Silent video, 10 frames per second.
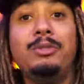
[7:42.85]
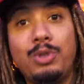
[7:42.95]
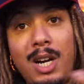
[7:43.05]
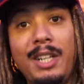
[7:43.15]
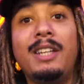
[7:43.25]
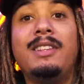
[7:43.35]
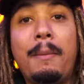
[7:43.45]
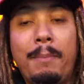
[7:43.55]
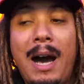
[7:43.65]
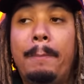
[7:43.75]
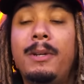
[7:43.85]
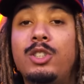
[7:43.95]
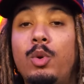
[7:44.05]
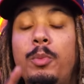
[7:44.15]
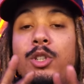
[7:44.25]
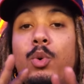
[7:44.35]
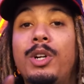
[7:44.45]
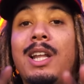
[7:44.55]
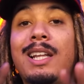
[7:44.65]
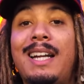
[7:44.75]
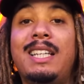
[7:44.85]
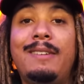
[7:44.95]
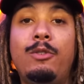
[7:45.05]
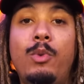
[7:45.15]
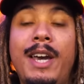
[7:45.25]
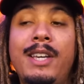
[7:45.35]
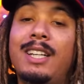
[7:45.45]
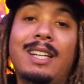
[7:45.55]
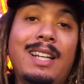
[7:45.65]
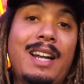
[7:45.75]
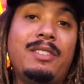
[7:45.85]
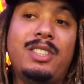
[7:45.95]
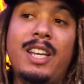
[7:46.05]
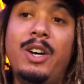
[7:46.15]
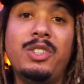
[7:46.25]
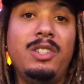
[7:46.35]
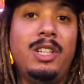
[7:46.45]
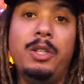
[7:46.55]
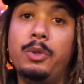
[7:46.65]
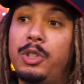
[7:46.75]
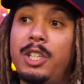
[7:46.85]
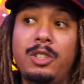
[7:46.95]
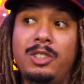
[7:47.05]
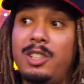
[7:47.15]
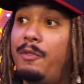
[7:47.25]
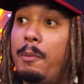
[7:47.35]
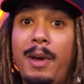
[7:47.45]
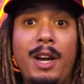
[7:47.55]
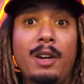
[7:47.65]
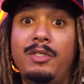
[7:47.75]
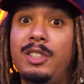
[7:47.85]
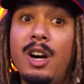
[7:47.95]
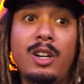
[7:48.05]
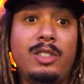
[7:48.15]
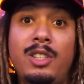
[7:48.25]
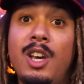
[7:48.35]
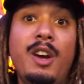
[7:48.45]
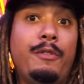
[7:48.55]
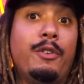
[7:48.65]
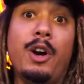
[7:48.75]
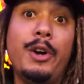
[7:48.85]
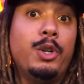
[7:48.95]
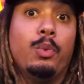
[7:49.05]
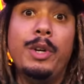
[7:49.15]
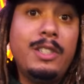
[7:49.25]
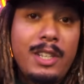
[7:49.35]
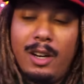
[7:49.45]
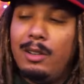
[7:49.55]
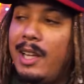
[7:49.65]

I'm trying to get that popping. So we'll be doing a lot of giveaways and a lot of sales and deals. Get yourself a pair of dunks for under retail.